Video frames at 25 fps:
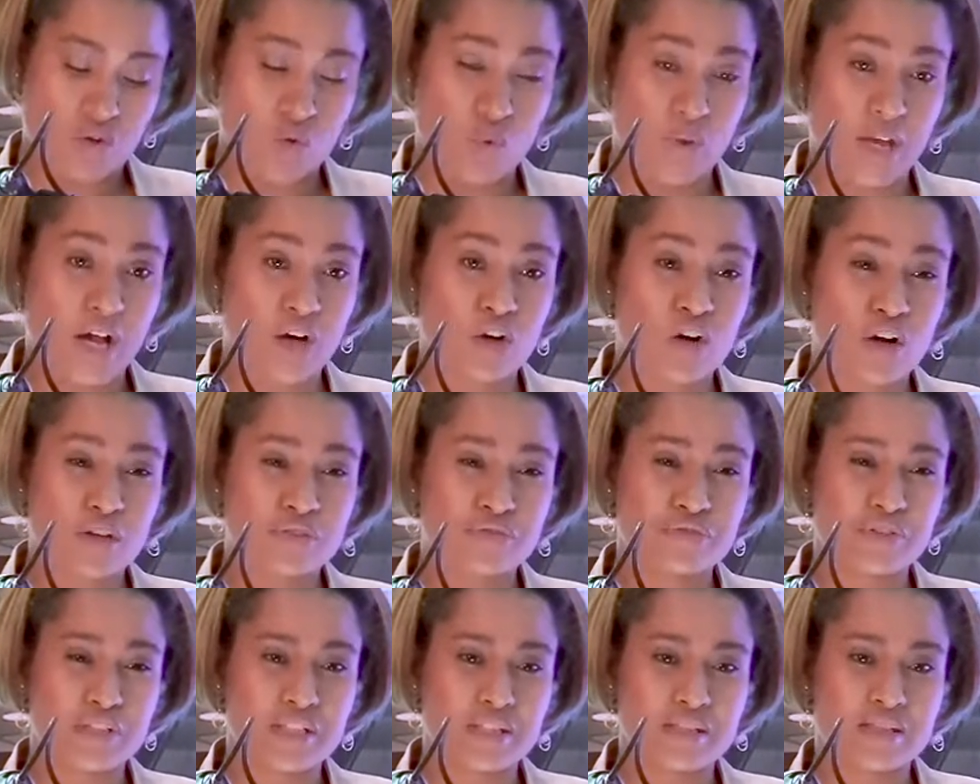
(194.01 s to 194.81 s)
We are
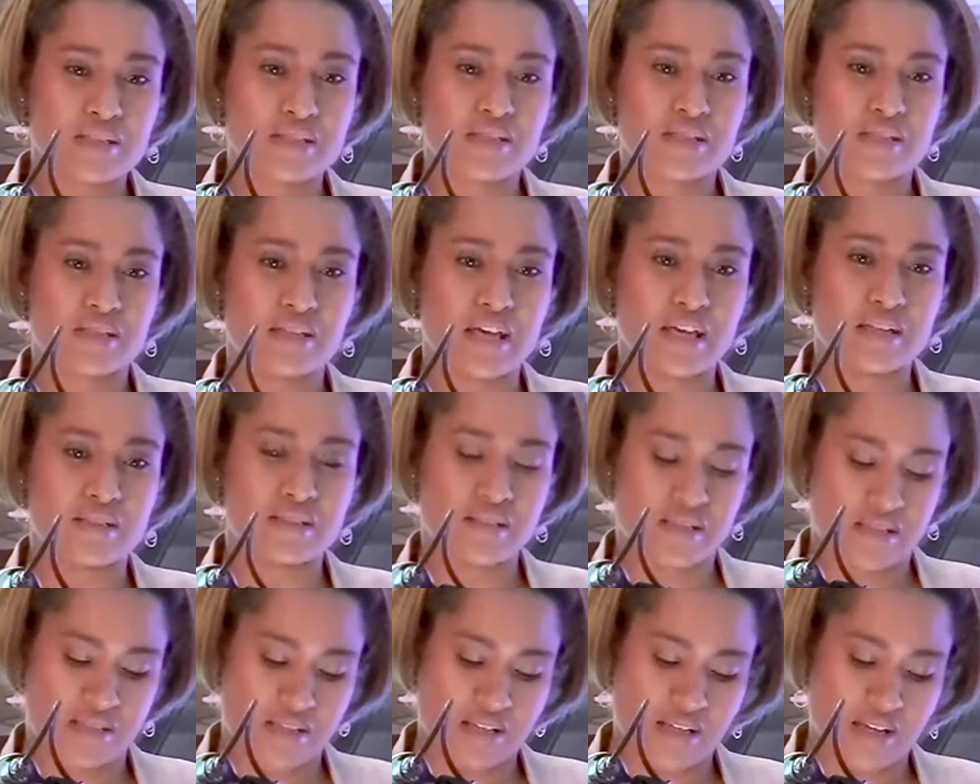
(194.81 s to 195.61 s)
confident
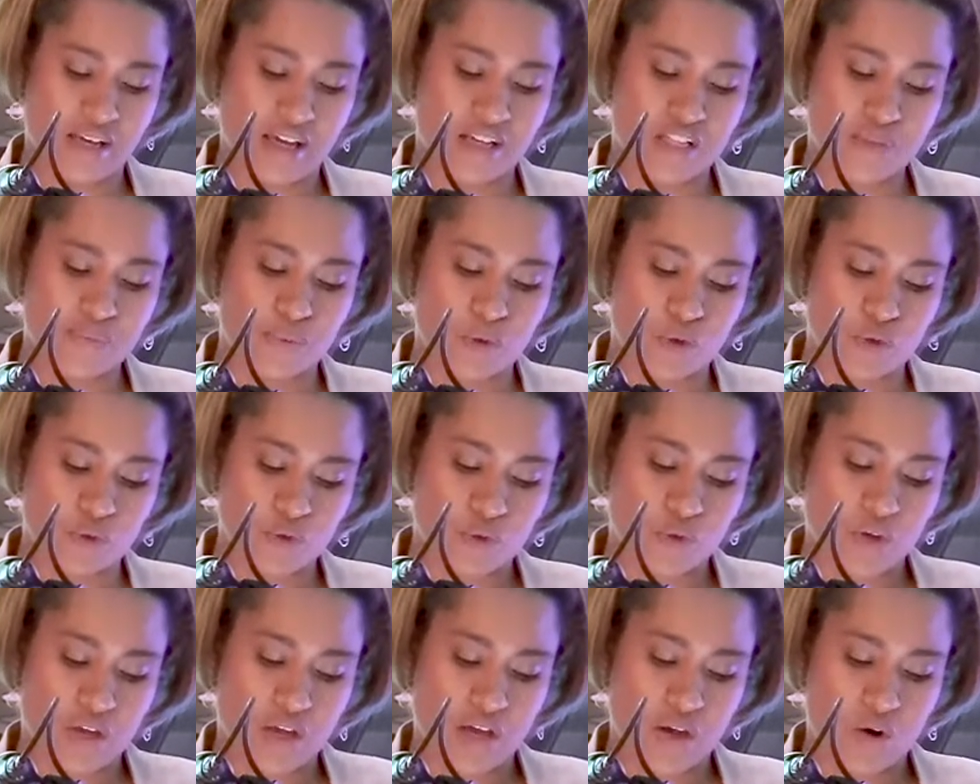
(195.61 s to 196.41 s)
that the
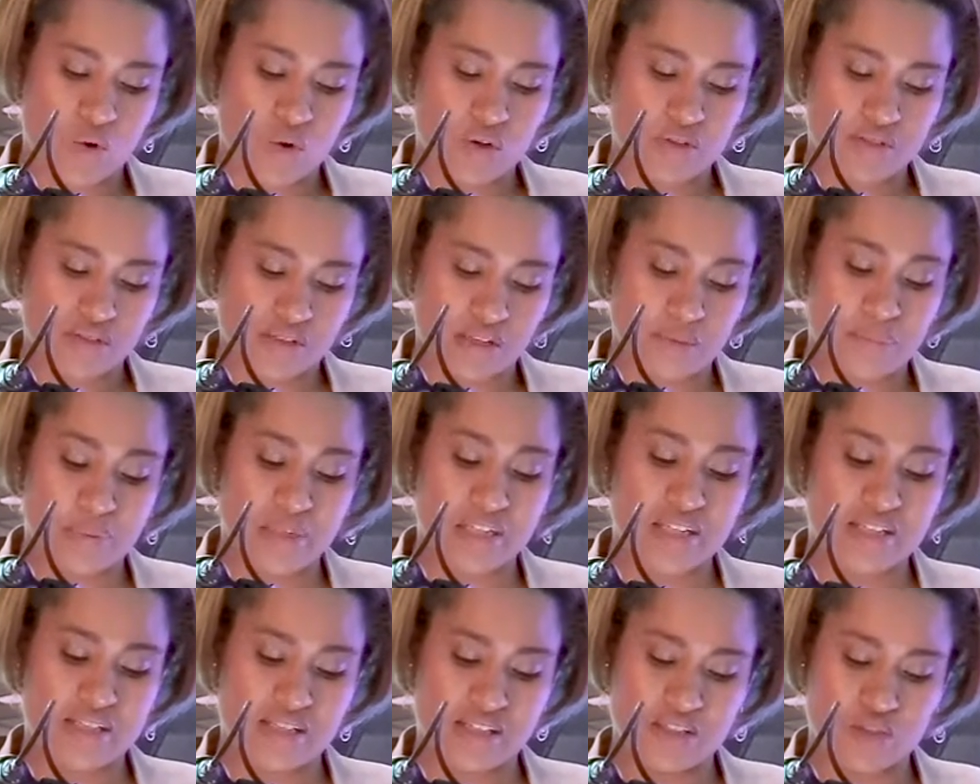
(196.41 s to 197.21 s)
expo's
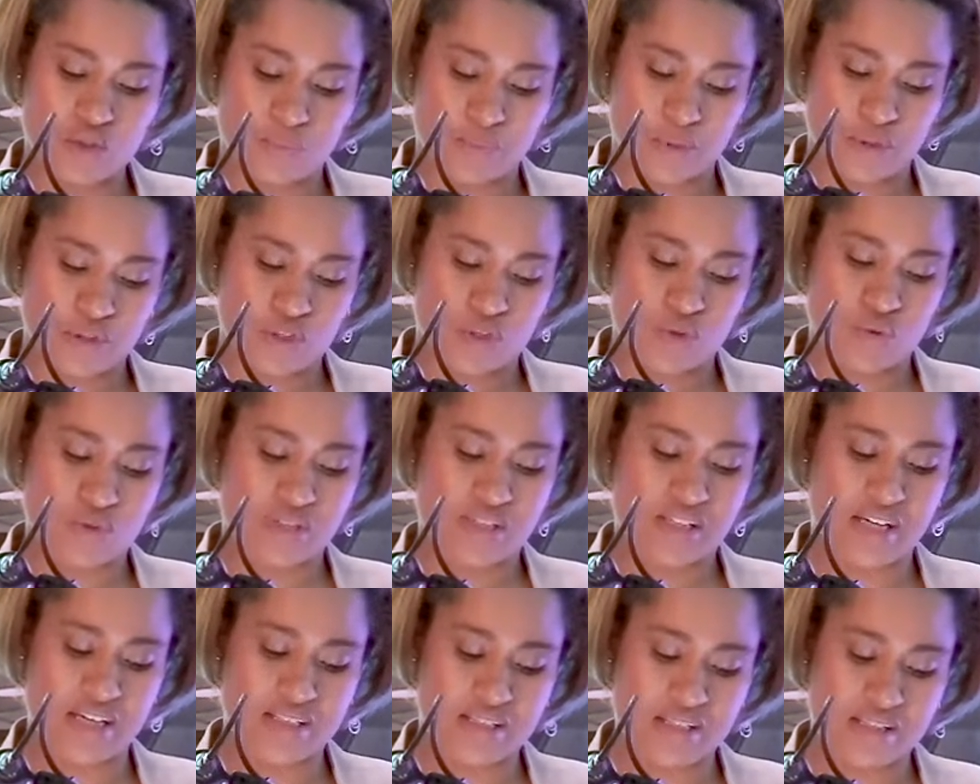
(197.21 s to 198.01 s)
ability to
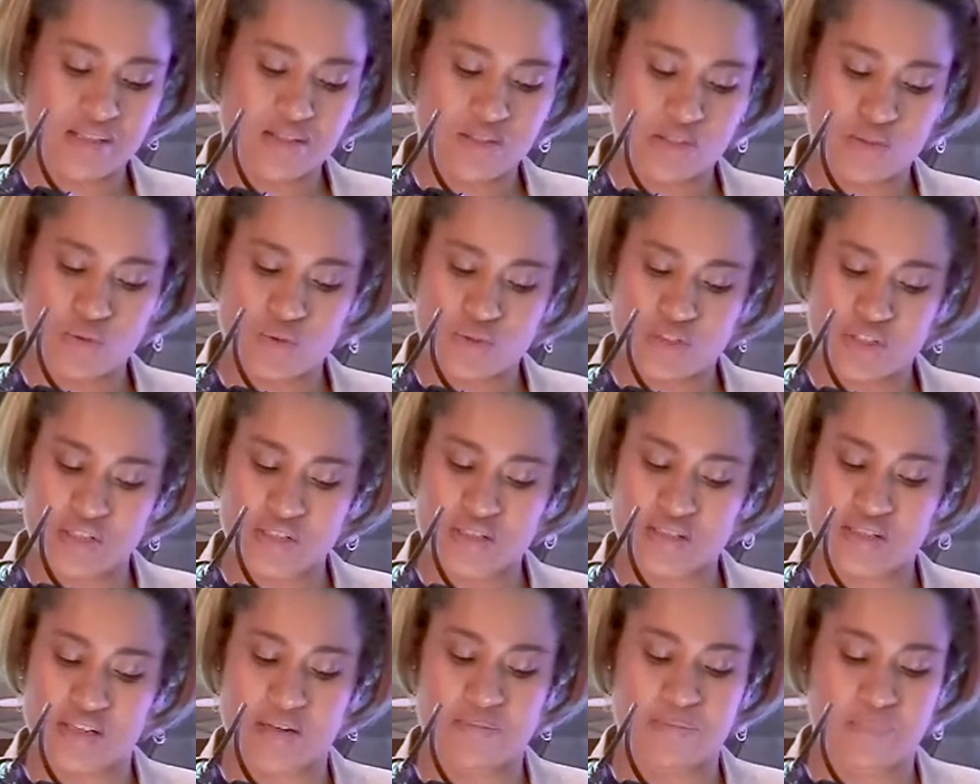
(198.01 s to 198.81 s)
produce cutting
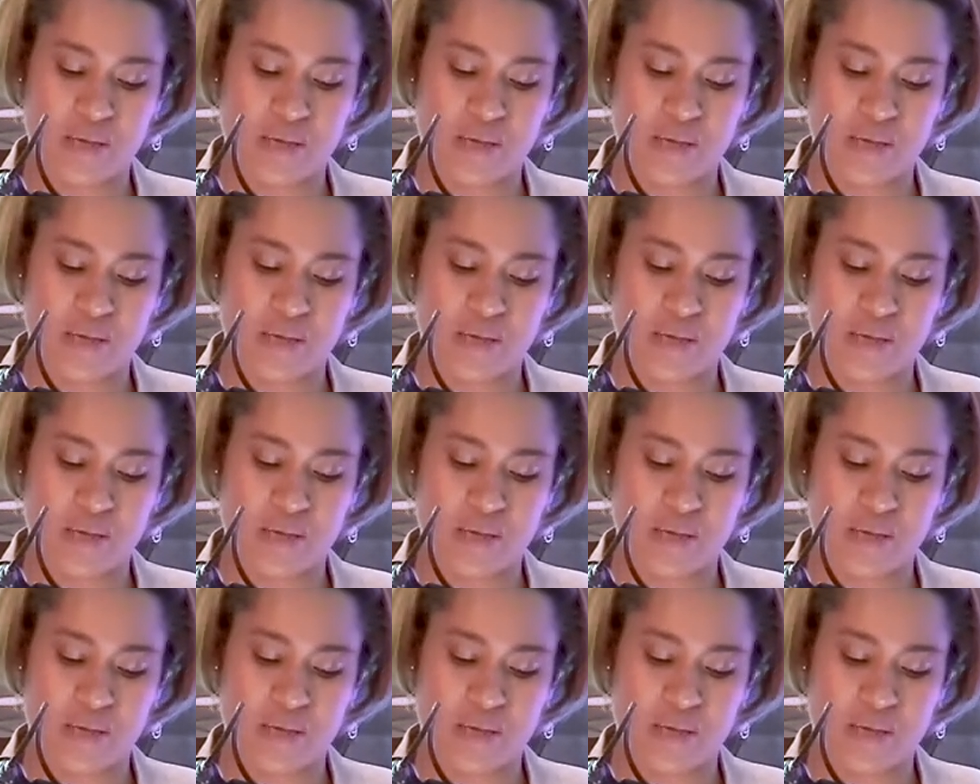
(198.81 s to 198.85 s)
solutions and